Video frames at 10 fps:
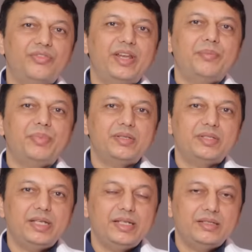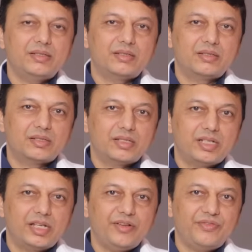of leprosy is,
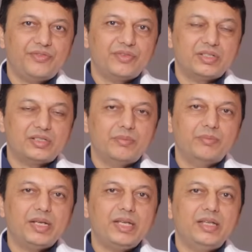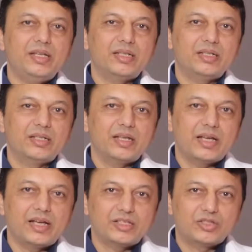if somebody
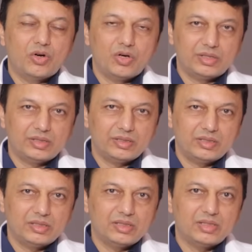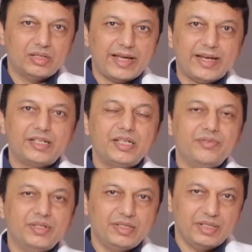has got an
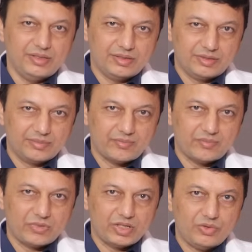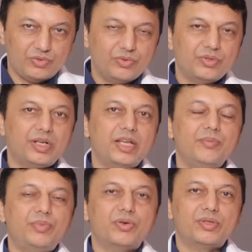active disease, you should
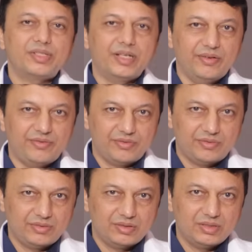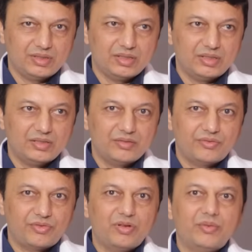keep yourself
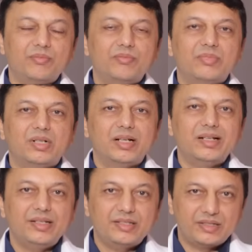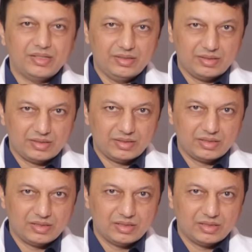from a distance.